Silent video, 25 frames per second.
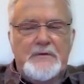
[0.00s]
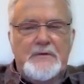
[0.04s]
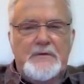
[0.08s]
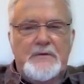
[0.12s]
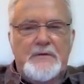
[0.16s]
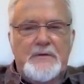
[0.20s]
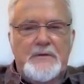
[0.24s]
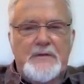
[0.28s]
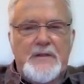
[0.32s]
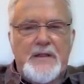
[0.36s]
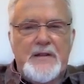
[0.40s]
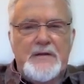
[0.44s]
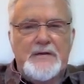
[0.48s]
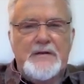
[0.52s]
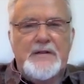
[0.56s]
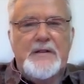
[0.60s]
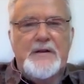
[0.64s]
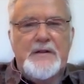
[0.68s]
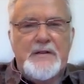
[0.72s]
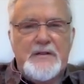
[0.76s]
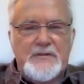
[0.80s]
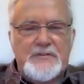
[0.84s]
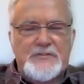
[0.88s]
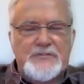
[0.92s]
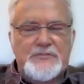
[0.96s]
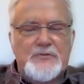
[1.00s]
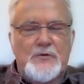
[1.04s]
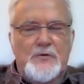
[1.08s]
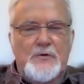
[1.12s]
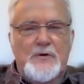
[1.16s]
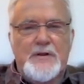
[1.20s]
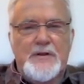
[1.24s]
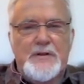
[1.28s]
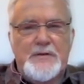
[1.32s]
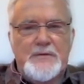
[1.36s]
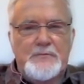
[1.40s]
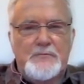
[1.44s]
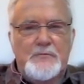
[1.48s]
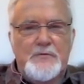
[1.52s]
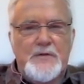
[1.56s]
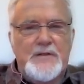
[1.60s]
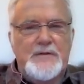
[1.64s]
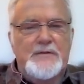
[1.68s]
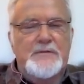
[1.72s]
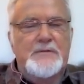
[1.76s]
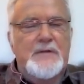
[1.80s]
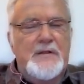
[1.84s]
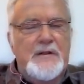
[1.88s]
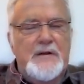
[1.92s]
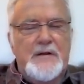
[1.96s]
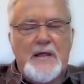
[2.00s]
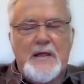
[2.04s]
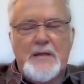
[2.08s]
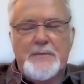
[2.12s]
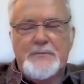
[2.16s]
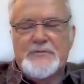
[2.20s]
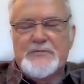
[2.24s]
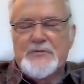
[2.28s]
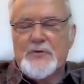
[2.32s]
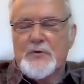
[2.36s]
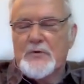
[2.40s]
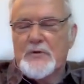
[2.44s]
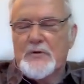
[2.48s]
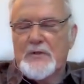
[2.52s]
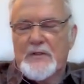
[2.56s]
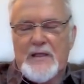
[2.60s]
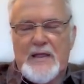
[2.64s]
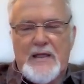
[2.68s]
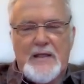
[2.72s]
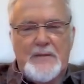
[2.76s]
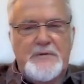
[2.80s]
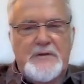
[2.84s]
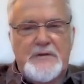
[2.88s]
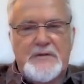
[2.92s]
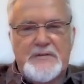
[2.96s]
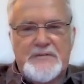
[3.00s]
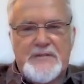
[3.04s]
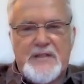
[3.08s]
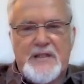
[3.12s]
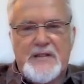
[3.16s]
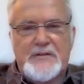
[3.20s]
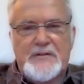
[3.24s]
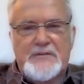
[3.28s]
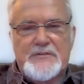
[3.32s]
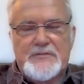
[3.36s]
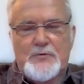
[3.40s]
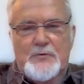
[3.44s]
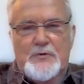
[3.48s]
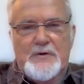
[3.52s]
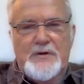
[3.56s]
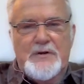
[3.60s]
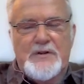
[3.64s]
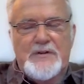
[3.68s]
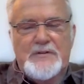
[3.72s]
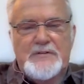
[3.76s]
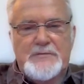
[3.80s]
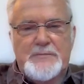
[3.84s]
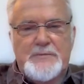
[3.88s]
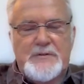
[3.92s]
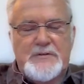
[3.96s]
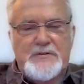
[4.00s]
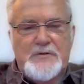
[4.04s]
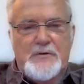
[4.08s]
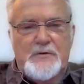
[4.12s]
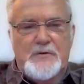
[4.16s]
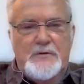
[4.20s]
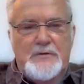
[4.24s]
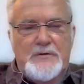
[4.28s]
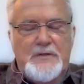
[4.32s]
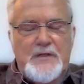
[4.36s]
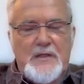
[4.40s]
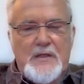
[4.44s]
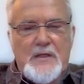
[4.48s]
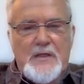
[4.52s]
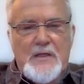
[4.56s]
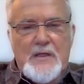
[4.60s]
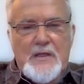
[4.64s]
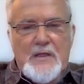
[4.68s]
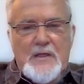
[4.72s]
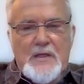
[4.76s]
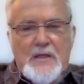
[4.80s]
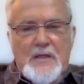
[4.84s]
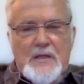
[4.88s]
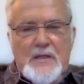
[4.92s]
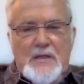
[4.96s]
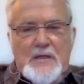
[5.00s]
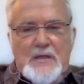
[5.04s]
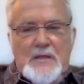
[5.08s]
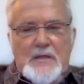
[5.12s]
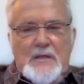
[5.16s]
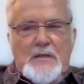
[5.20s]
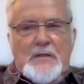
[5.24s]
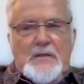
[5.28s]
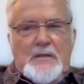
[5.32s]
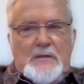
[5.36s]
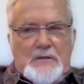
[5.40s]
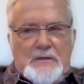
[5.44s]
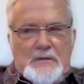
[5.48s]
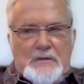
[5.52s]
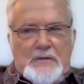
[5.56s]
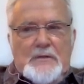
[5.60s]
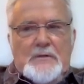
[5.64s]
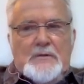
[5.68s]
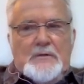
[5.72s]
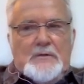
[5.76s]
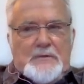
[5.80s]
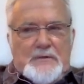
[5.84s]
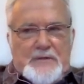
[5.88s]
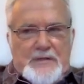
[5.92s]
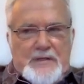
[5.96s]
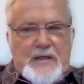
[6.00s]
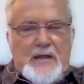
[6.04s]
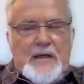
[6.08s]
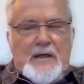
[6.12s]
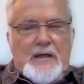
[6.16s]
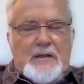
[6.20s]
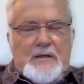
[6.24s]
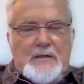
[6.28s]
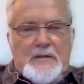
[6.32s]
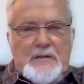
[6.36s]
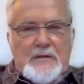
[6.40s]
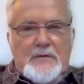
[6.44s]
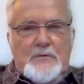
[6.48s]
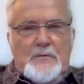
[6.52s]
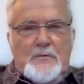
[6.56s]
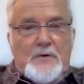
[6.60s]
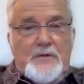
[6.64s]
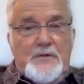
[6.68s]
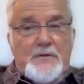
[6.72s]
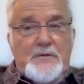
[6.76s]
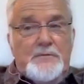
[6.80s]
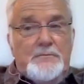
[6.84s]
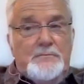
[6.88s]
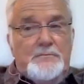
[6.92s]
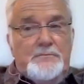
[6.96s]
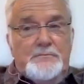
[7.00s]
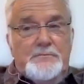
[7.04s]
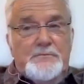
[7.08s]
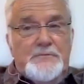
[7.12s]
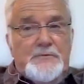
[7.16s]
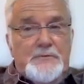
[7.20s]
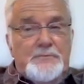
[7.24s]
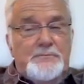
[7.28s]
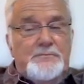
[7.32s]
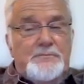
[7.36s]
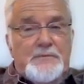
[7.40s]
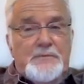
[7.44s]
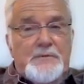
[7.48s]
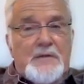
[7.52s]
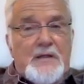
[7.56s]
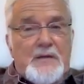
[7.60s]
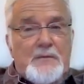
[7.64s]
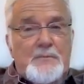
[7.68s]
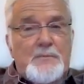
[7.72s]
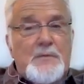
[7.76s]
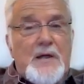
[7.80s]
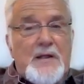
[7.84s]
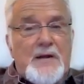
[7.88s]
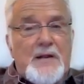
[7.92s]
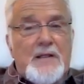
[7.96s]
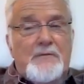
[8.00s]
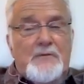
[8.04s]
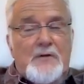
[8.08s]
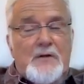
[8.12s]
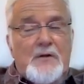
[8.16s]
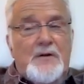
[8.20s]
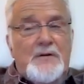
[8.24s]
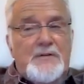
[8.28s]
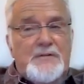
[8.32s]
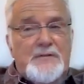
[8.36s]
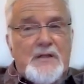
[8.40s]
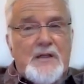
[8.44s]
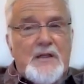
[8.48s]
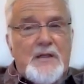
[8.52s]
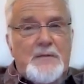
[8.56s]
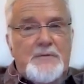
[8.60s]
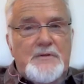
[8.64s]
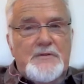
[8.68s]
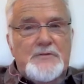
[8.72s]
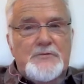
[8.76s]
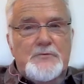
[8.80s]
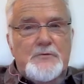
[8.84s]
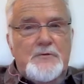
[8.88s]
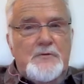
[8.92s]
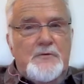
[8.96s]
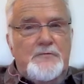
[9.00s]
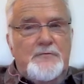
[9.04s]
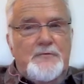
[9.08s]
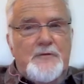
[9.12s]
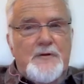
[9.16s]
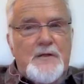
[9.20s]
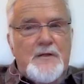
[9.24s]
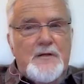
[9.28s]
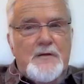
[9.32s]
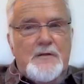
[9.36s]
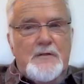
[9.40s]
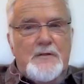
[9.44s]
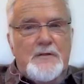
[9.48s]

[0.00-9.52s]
Kenn get his story written, and I'm so glad, because that story needs to be told. Yeah, I really want to have him too. Yeah. Yeah. Well, you might have a hard time. He's real frail. Yeah, I